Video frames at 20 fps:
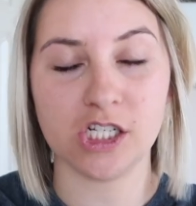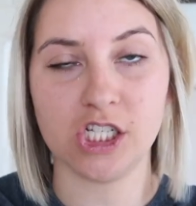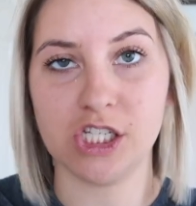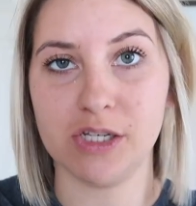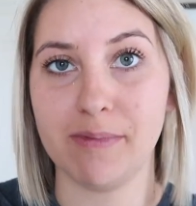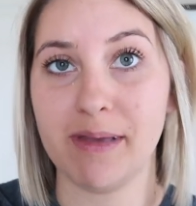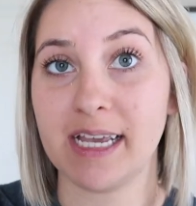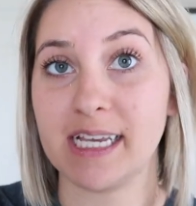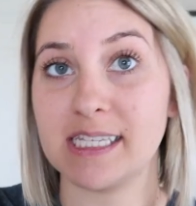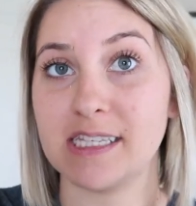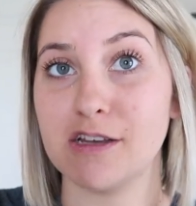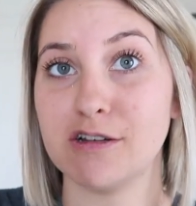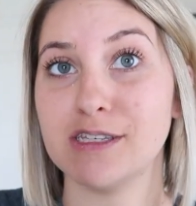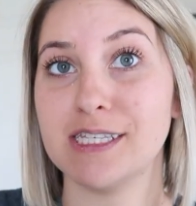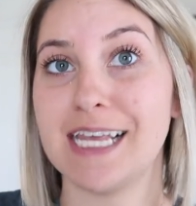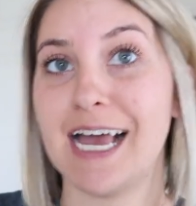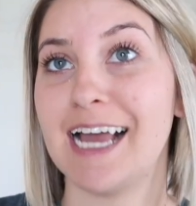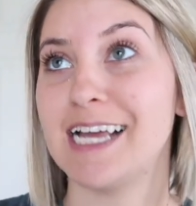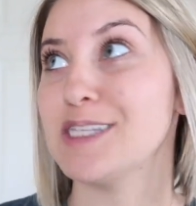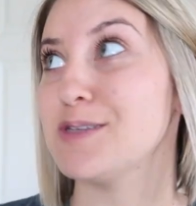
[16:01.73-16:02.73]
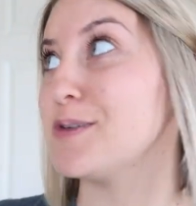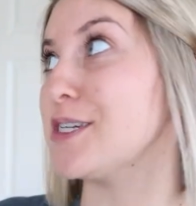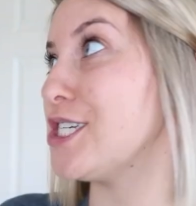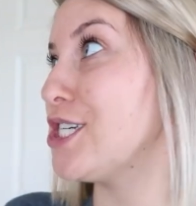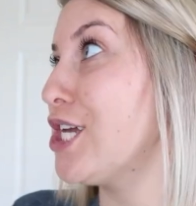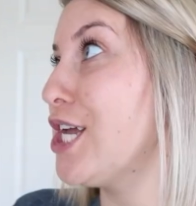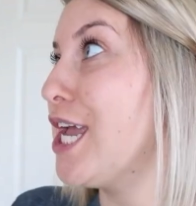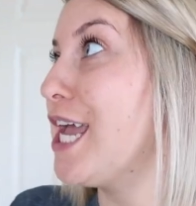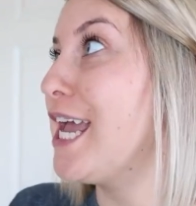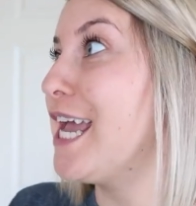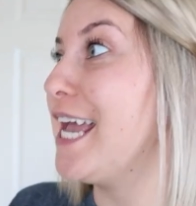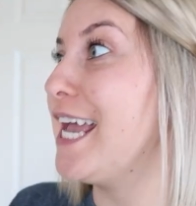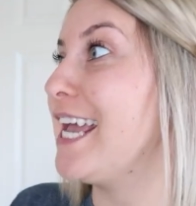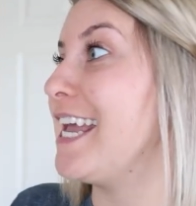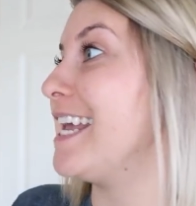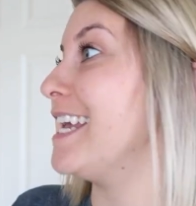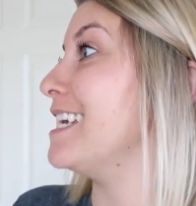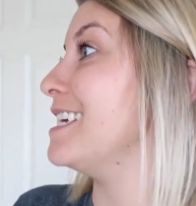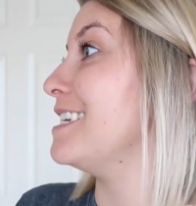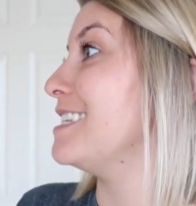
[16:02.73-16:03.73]
She makes those signs, which
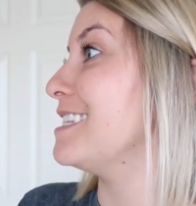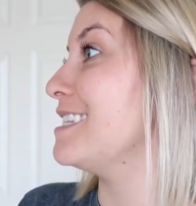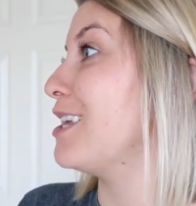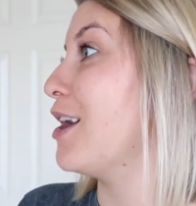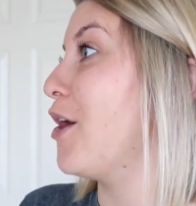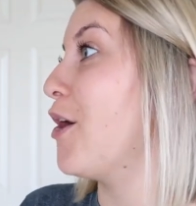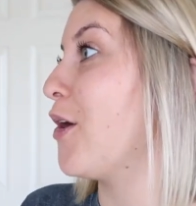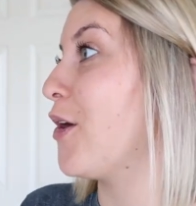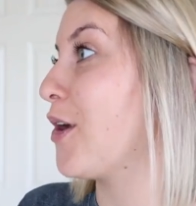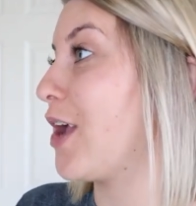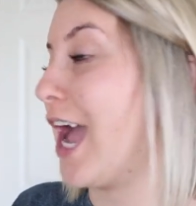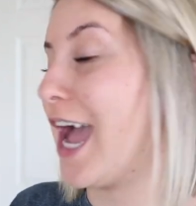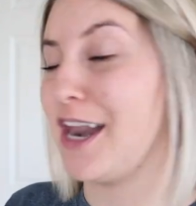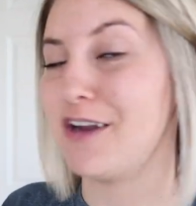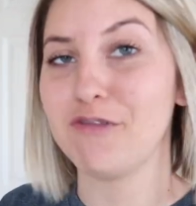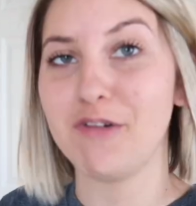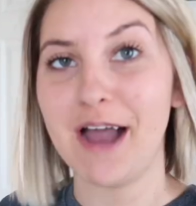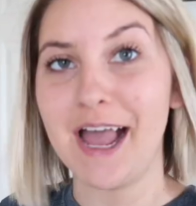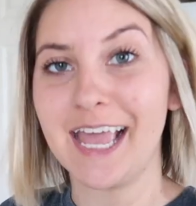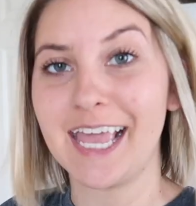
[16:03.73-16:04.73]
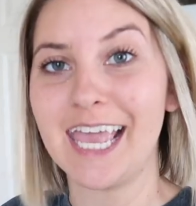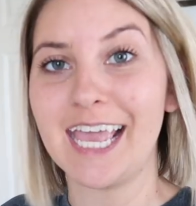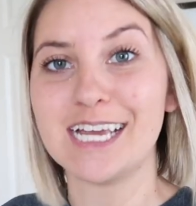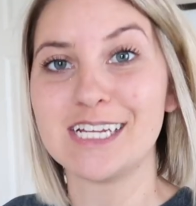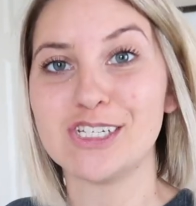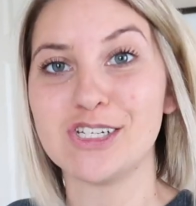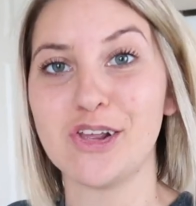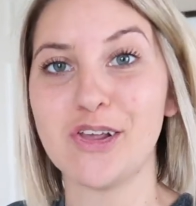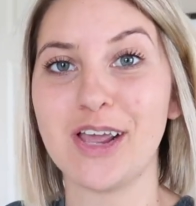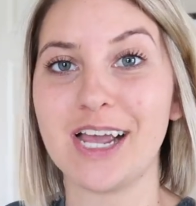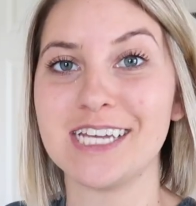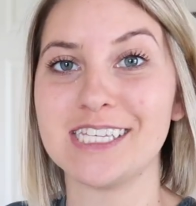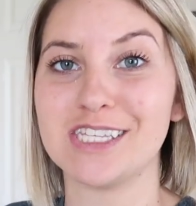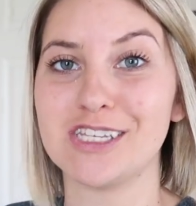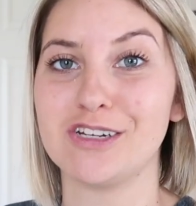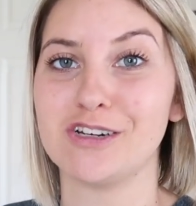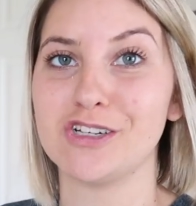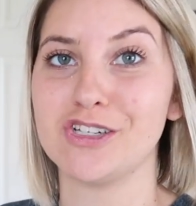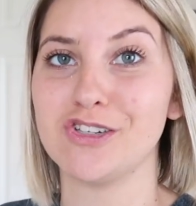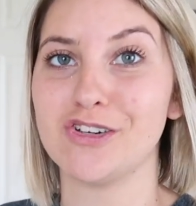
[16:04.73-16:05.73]
is kind of why I can't show you guys
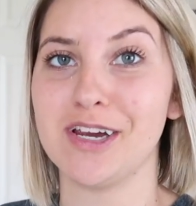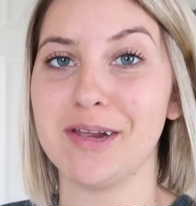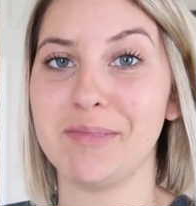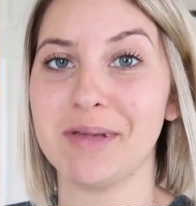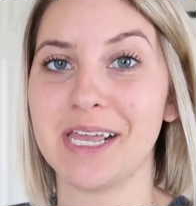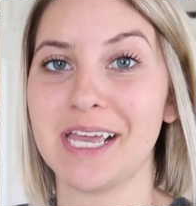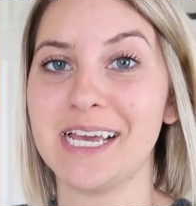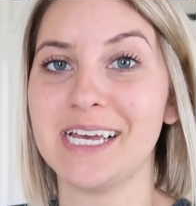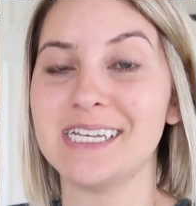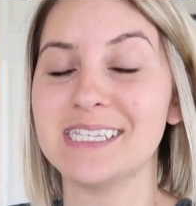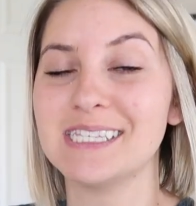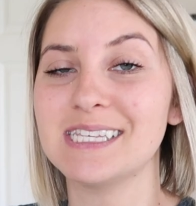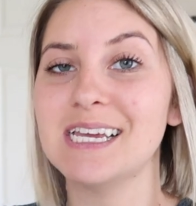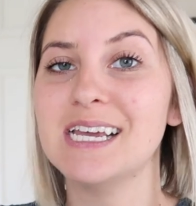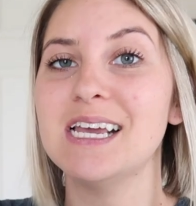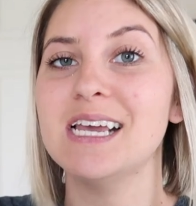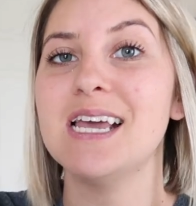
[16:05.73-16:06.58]
the nursery, because